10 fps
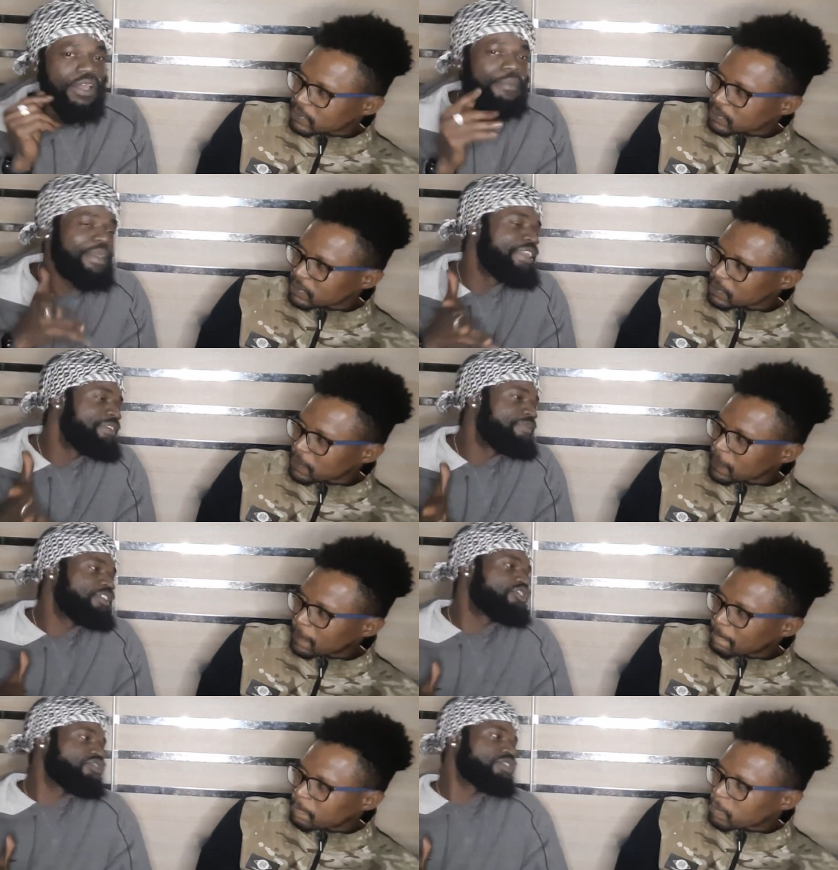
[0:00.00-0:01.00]
Speaker 1: no
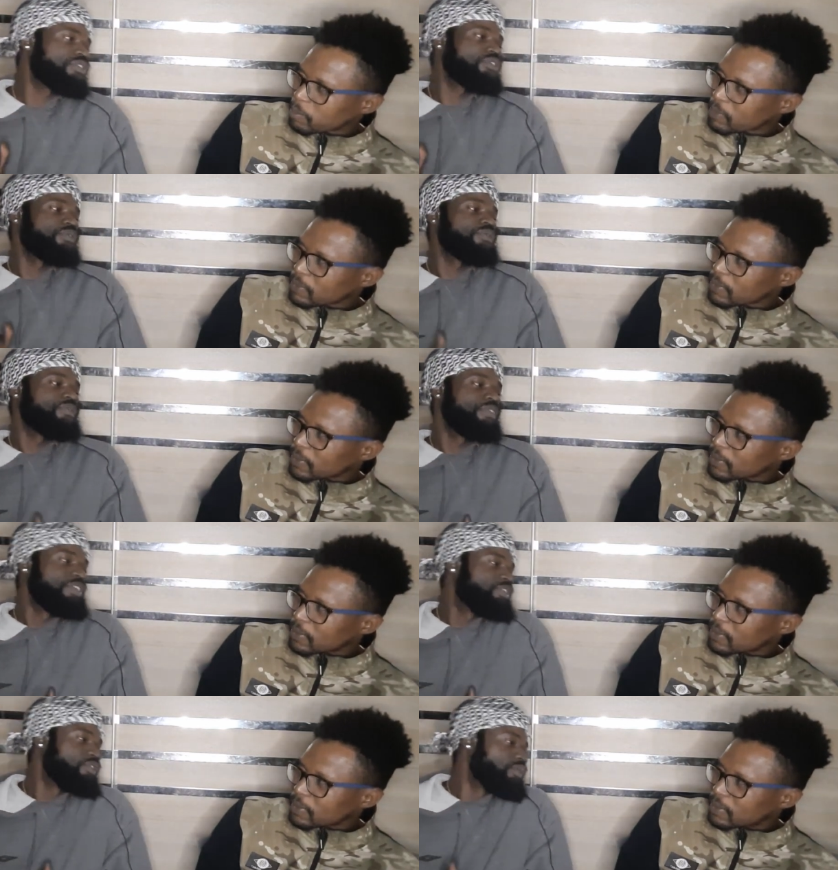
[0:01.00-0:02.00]
benefit
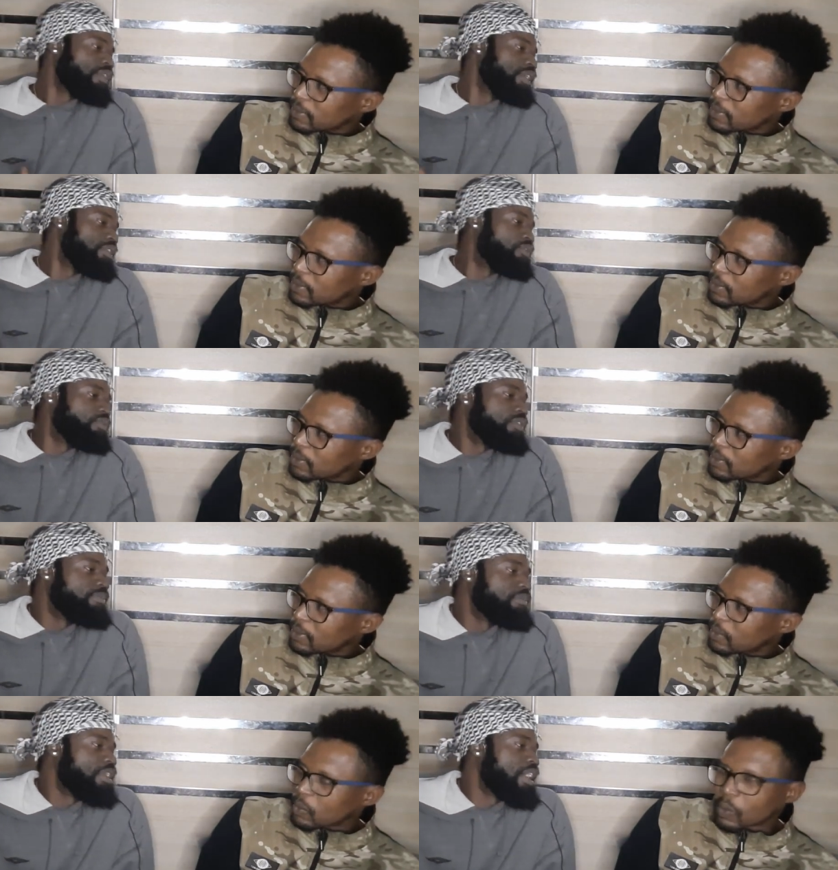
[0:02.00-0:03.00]
featured all to
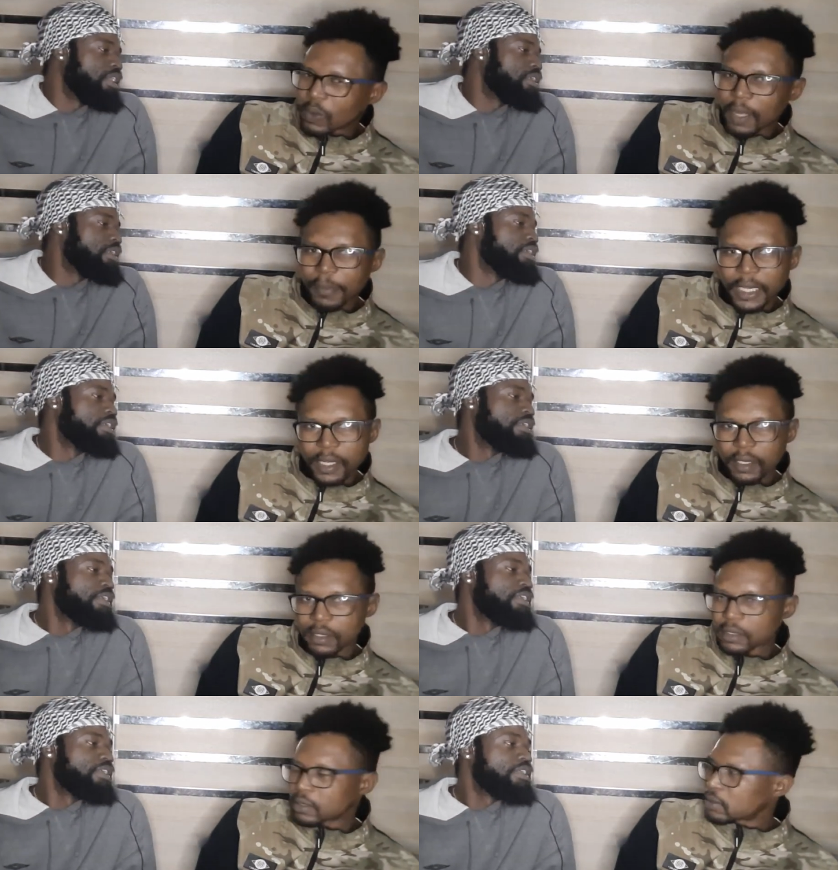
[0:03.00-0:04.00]
him like what make?
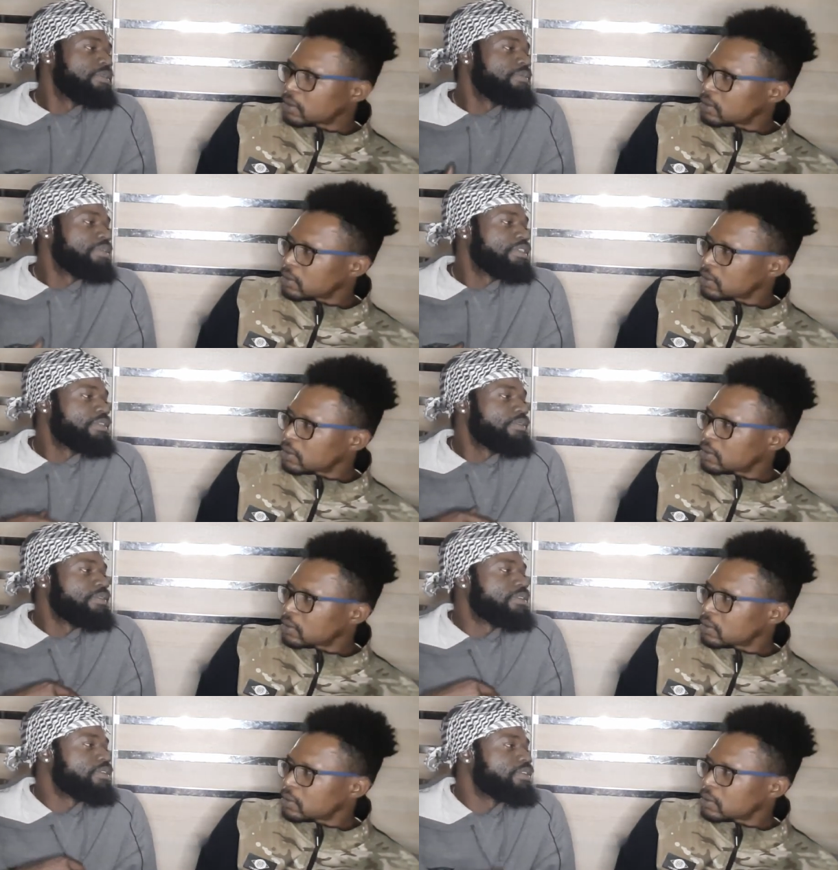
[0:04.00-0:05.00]
You
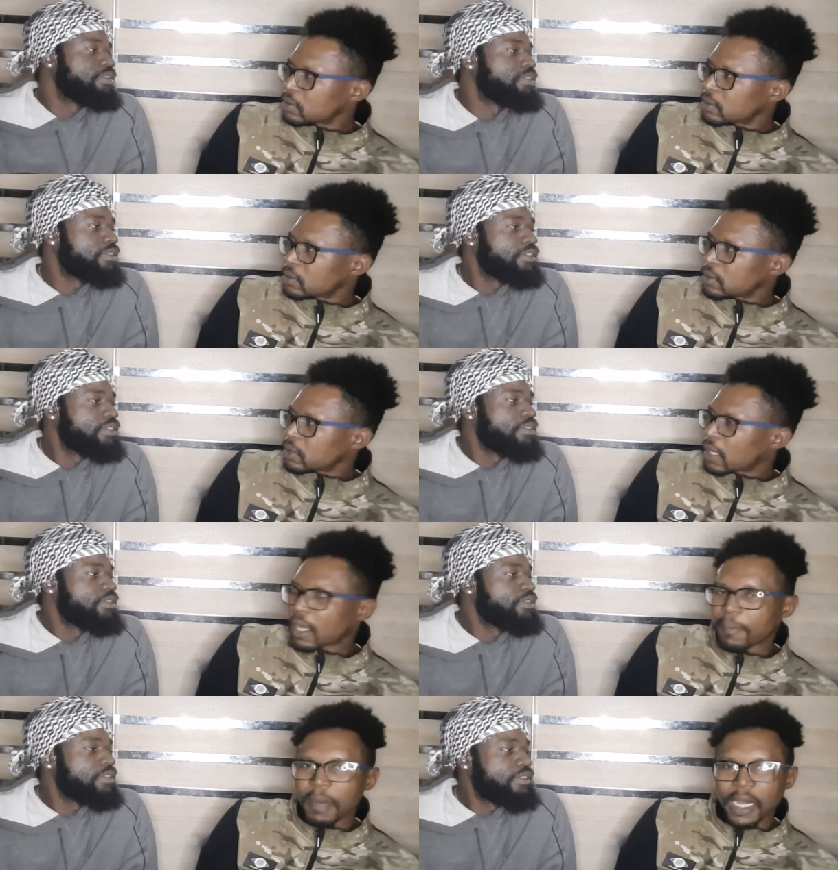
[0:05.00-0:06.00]
know.
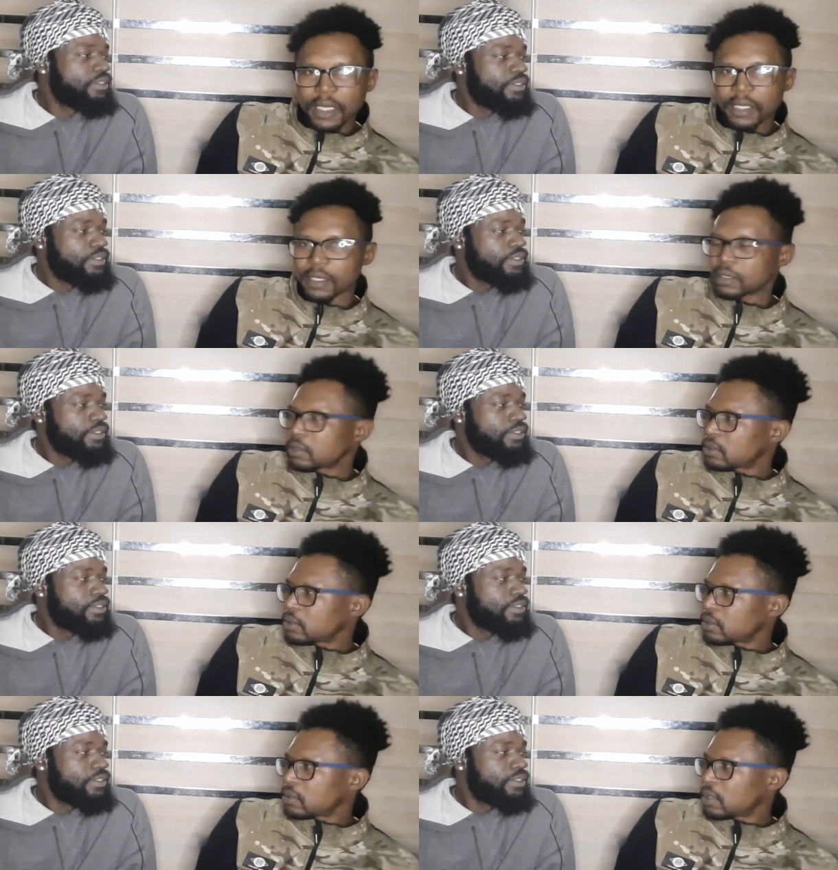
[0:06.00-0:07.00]
Speaker 2: A buckle,
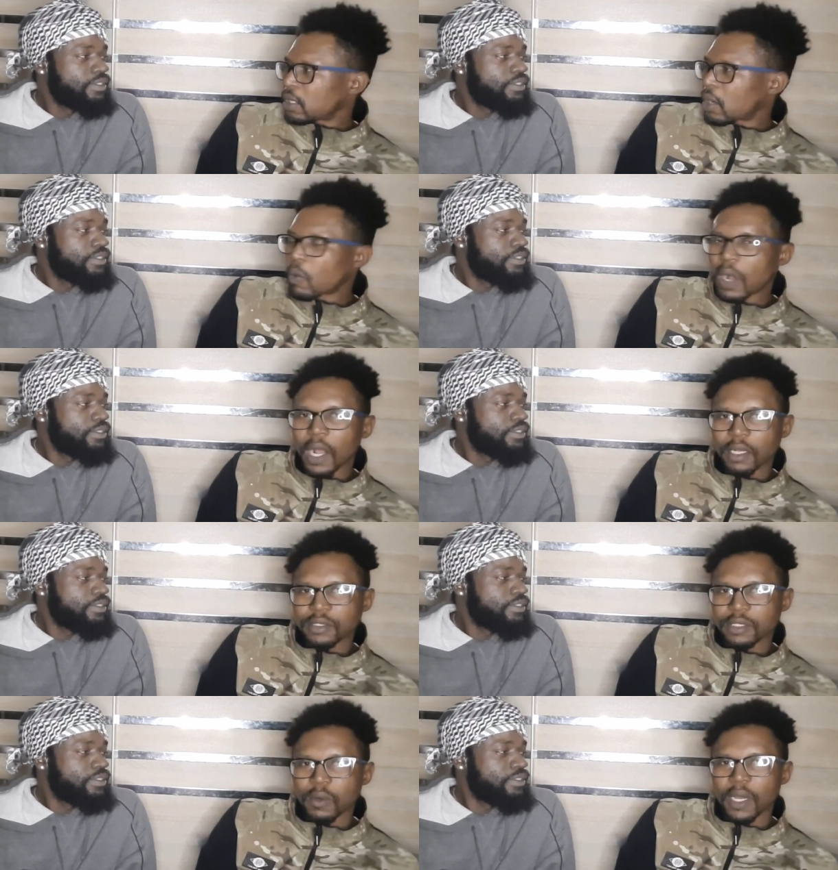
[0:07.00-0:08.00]
a war,
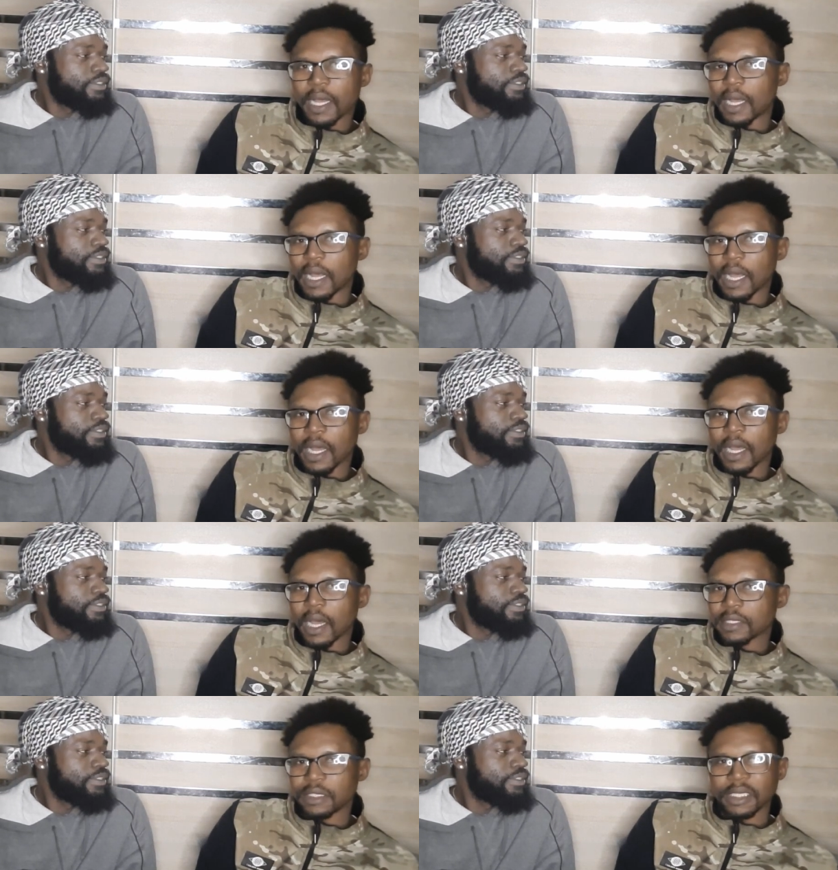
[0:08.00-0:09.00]
so what?
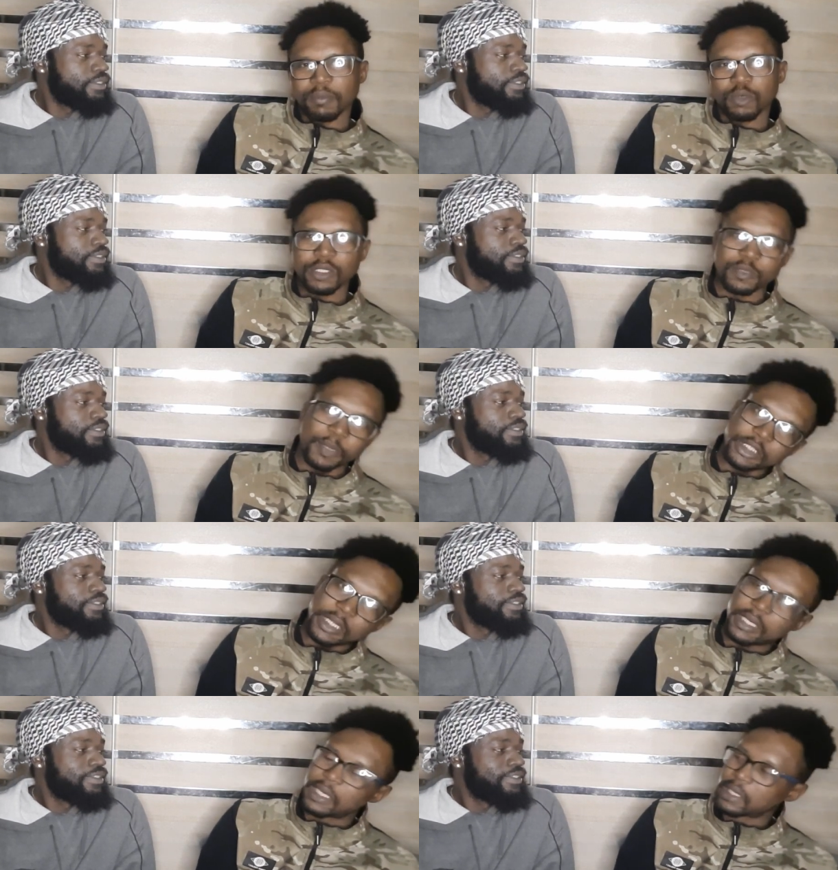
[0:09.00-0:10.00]
Acting more
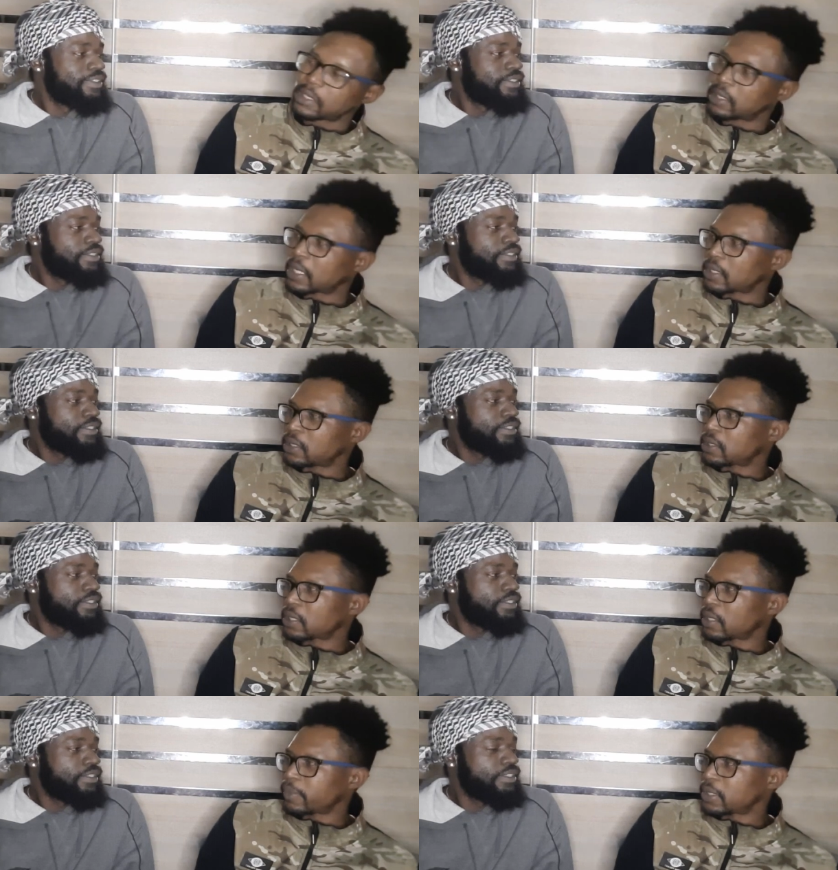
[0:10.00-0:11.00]
special than, than
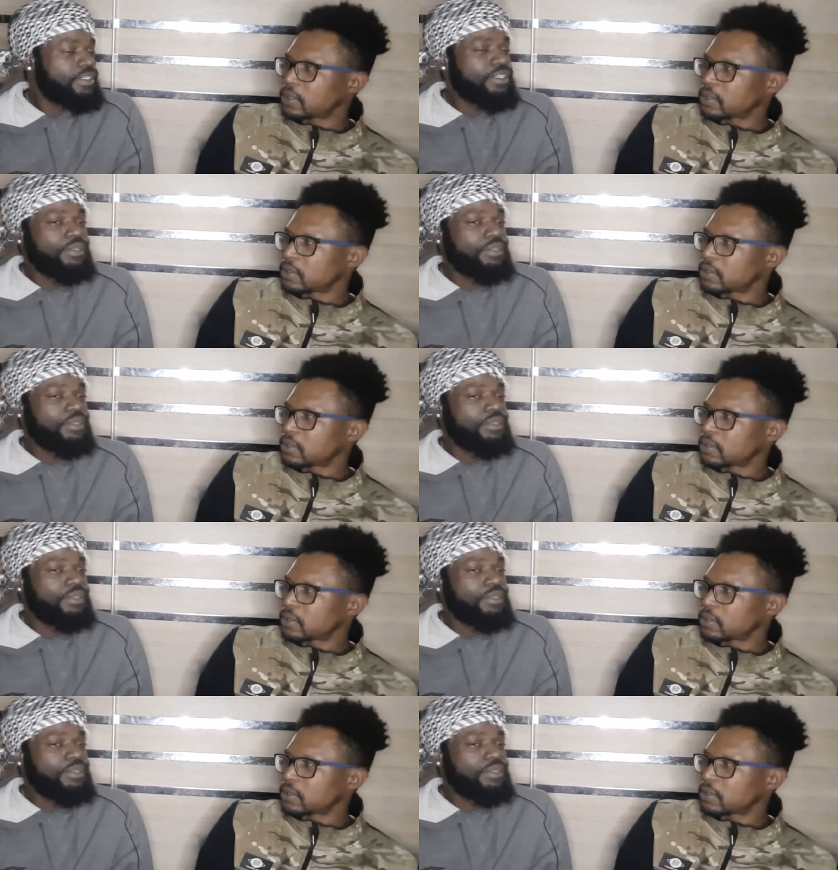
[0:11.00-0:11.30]
determined?